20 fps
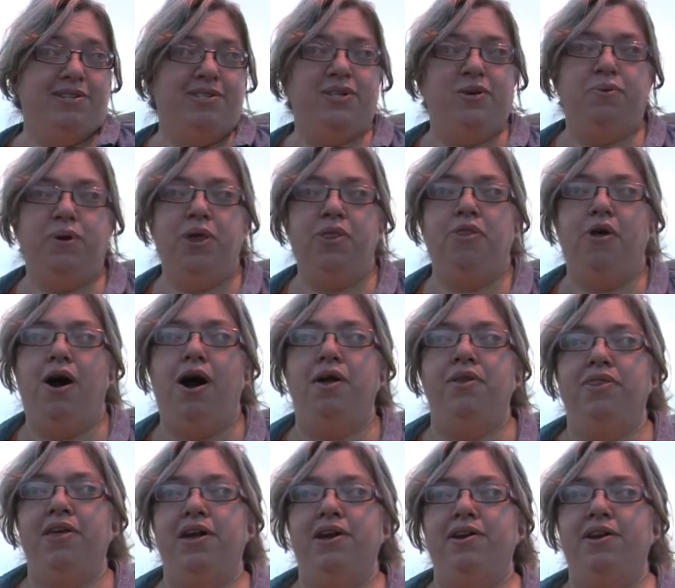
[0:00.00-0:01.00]
So we
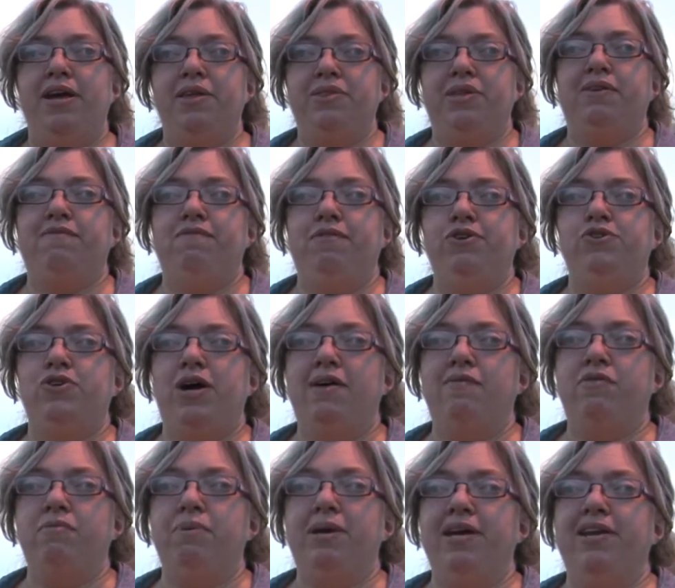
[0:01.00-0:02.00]
thought that an ethnic food drive
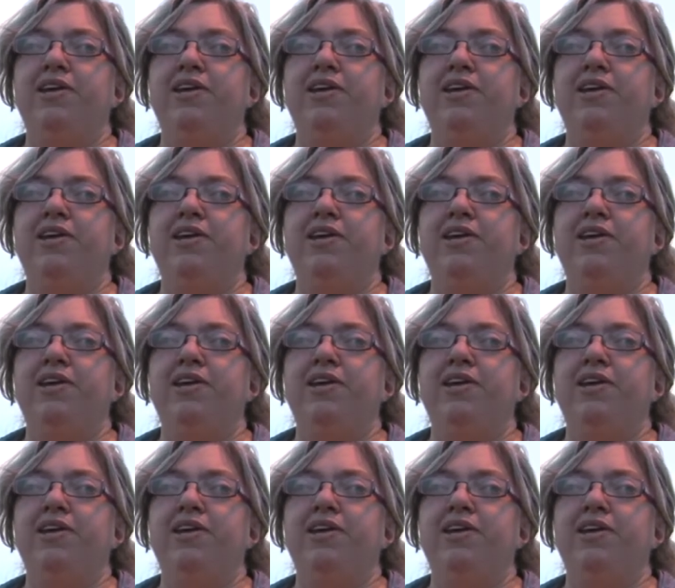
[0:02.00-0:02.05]
would be